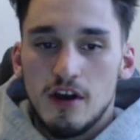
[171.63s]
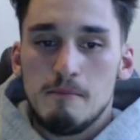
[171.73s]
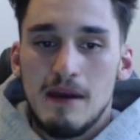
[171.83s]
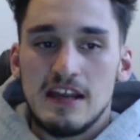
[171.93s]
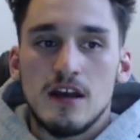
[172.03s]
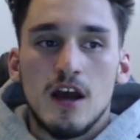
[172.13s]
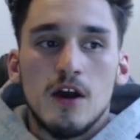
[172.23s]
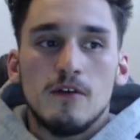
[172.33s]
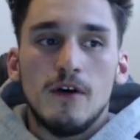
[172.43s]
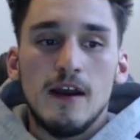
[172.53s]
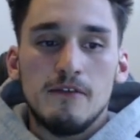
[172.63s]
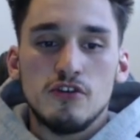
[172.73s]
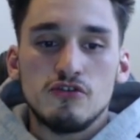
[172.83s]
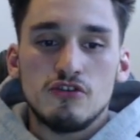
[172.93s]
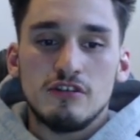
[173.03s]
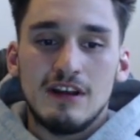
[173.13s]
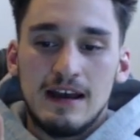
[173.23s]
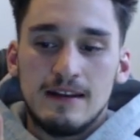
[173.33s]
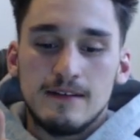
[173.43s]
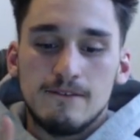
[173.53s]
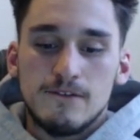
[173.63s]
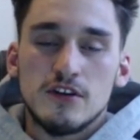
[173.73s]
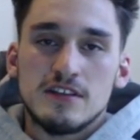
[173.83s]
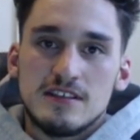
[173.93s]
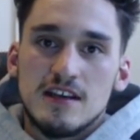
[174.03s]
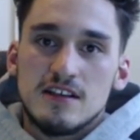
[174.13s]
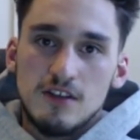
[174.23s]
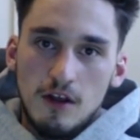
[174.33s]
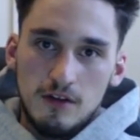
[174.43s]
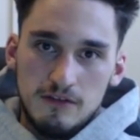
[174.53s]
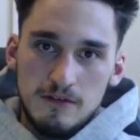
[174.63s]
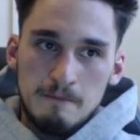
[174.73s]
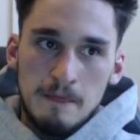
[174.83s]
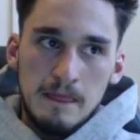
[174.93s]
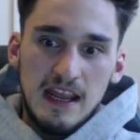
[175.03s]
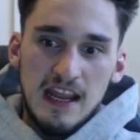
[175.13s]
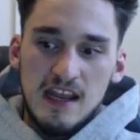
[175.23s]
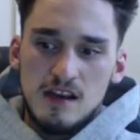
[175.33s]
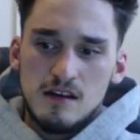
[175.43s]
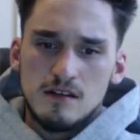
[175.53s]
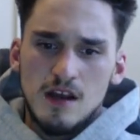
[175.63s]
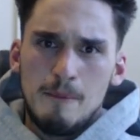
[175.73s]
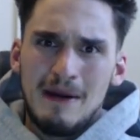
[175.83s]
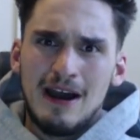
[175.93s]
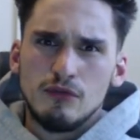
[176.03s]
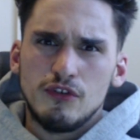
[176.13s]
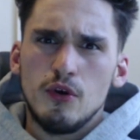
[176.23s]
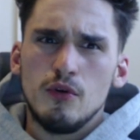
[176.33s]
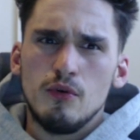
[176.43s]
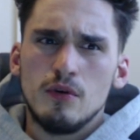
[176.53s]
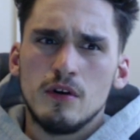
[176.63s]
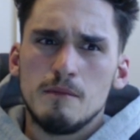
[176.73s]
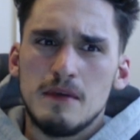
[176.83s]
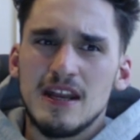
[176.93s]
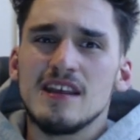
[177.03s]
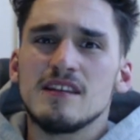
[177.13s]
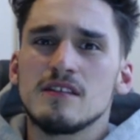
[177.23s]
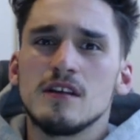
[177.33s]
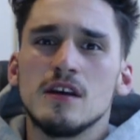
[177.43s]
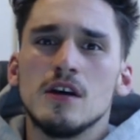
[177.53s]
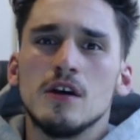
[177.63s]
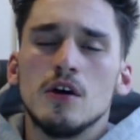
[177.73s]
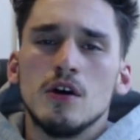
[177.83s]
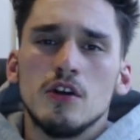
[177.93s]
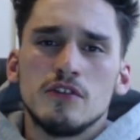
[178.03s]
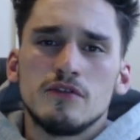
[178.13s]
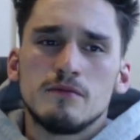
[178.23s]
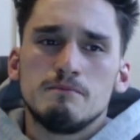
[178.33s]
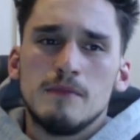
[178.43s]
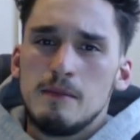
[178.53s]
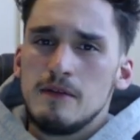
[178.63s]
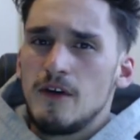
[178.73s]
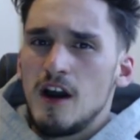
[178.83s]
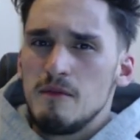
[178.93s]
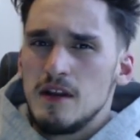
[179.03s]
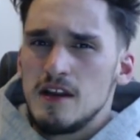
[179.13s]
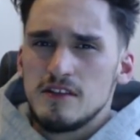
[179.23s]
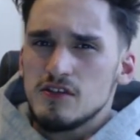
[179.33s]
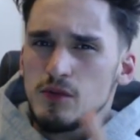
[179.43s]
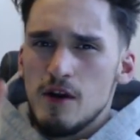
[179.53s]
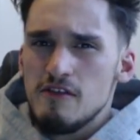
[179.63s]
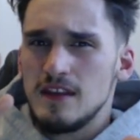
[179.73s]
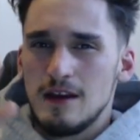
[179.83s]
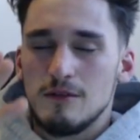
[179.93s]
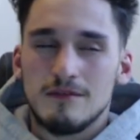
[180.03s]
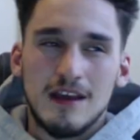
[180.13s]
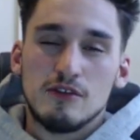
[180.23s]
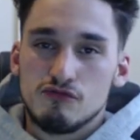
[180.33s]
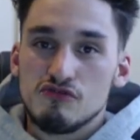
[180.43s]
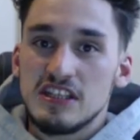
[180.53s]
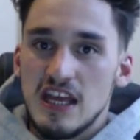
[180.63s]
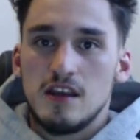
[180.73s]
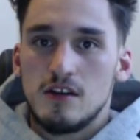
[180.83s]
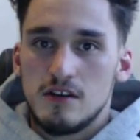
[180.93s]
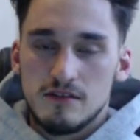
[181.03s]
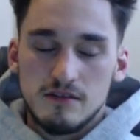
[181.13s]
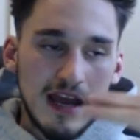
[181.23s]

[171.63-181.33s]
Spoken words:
made $536 in about 2 minutes, maybe 5 minutes. It's somewhere in it was ridiculous,